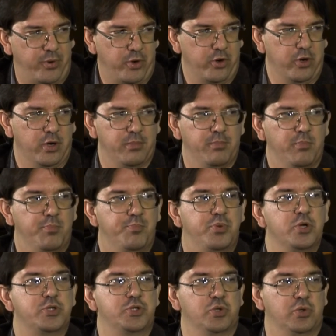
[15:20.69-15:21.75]
per
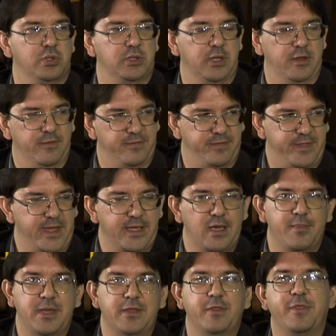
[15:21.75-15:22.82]
bushel of
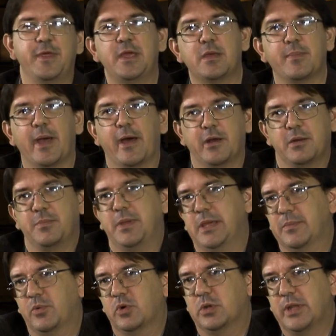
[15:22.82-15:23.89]
thing. I mean, think about it,
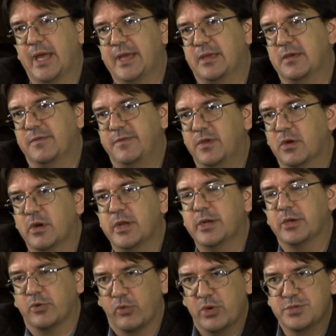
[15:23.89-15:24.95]
people. Like, if you're
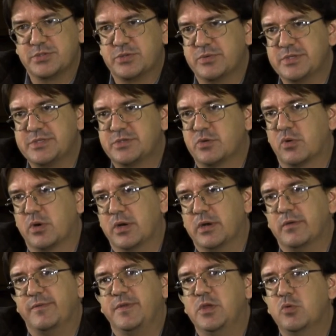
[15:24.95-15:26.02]
in a grocery store
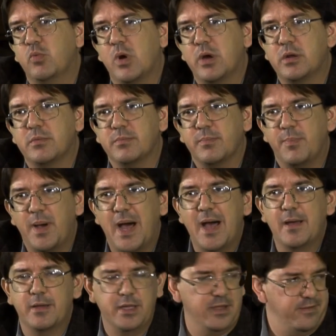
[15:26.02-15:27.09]
and if you want
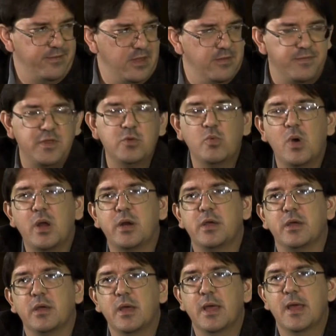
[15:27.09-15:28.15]

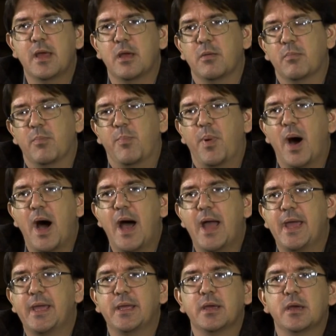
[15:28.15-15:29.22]
to
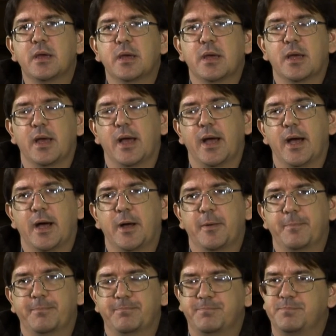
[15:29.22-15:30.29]
buy,
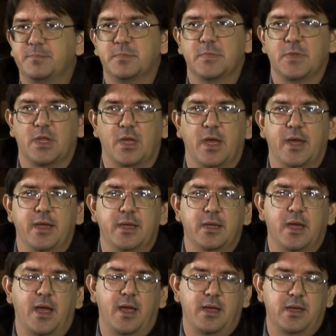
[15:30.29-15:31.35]

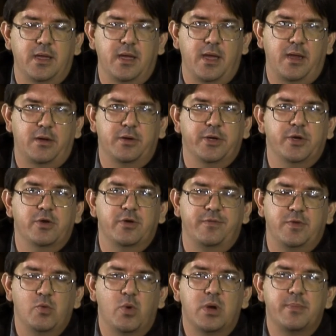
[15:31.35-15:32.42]
I don't know,
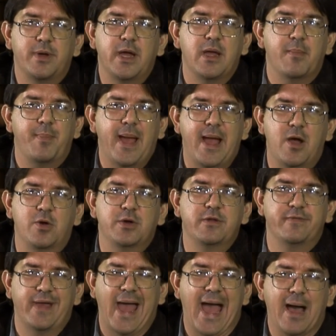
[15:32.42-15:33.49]
if you want to buy a
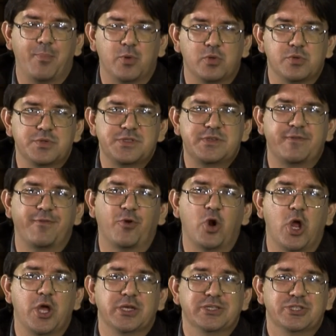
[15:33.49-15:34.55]
pound of apples
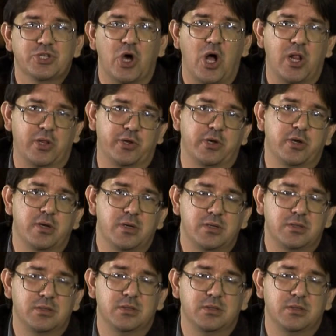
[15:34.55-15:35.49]
for $1,